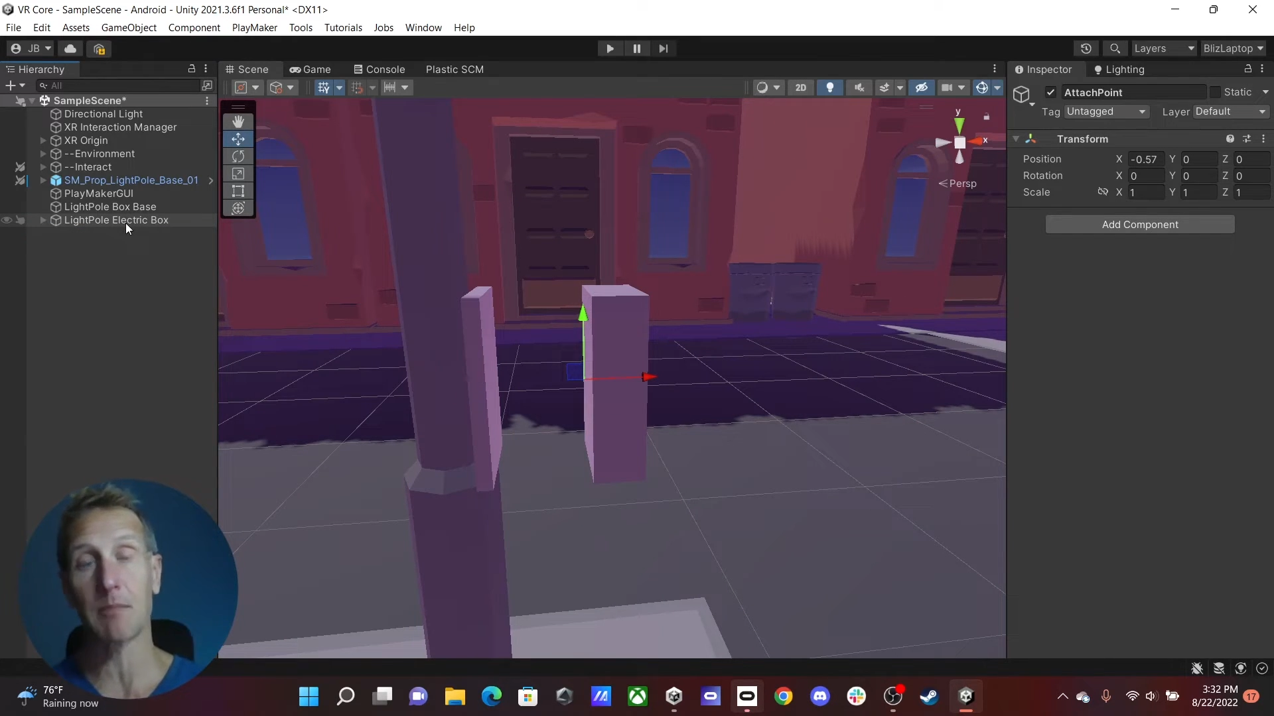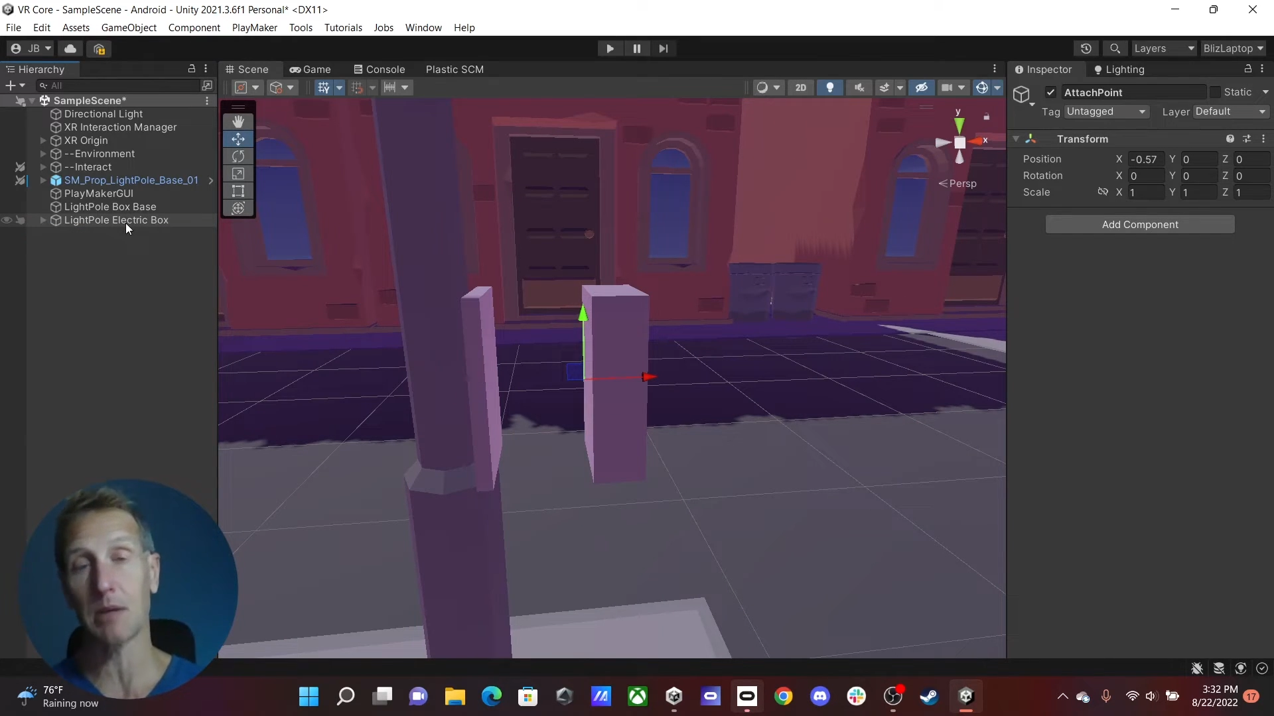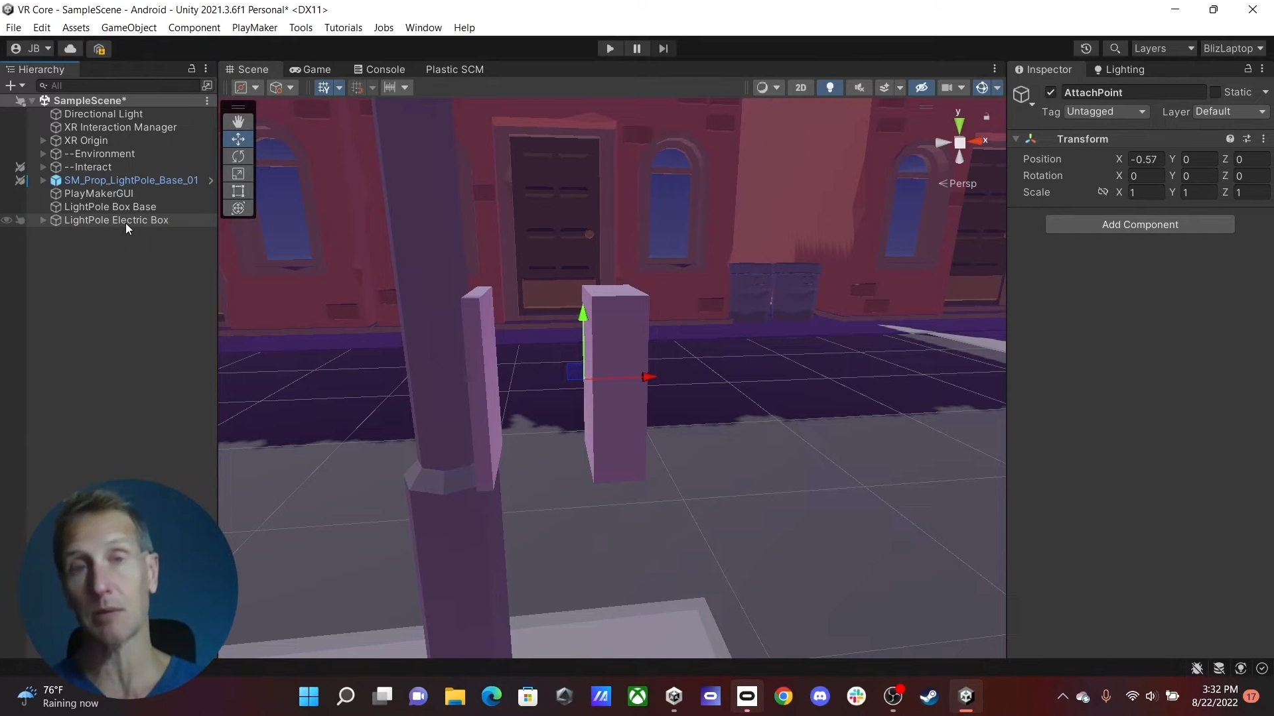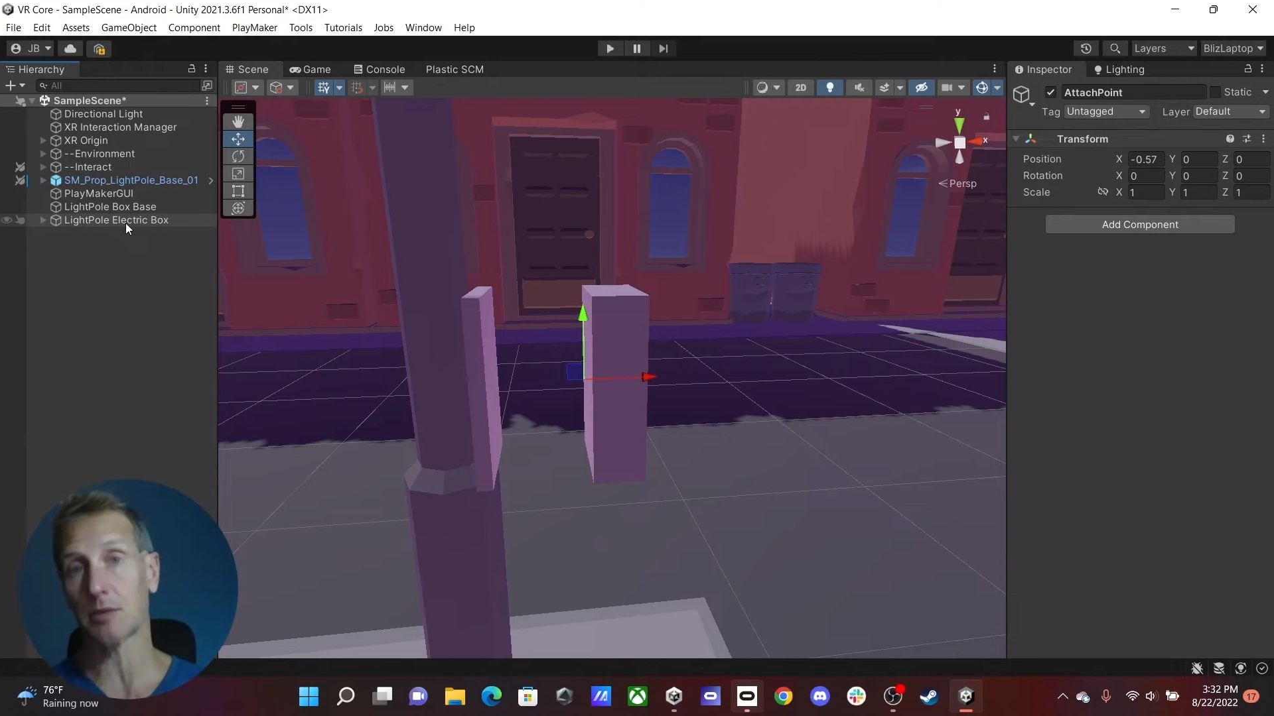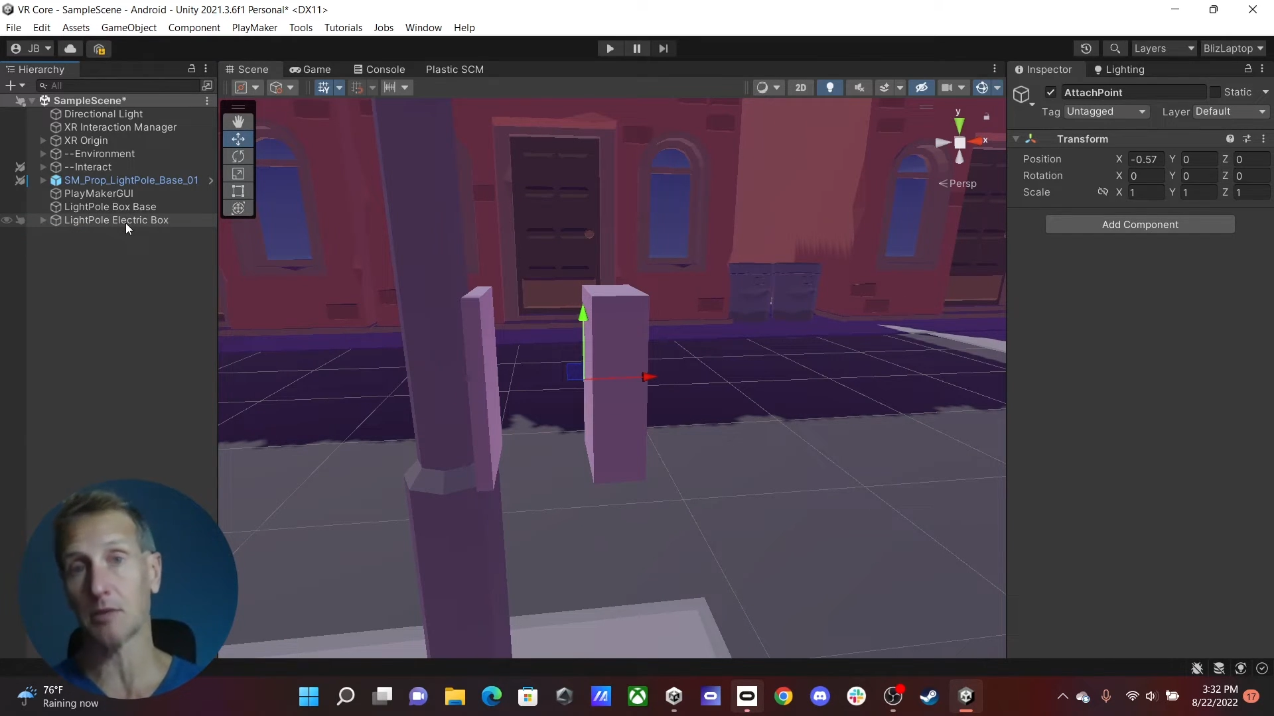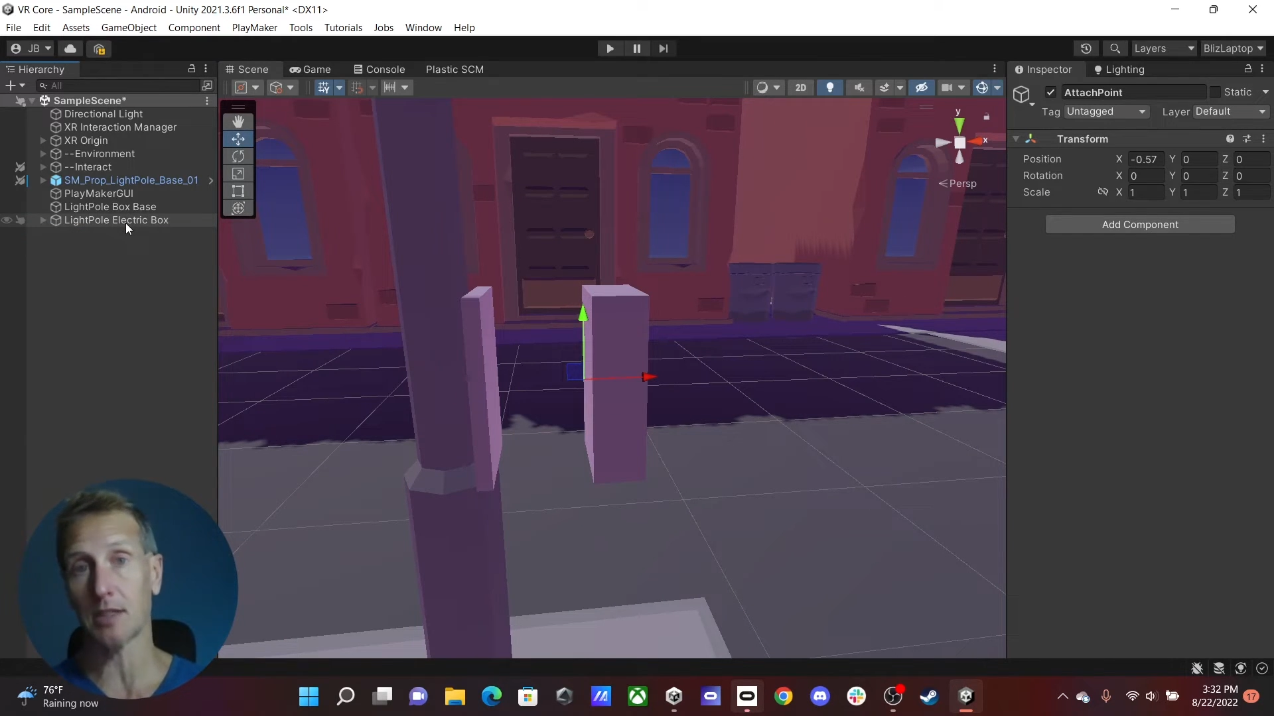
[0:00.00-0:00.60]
and be able to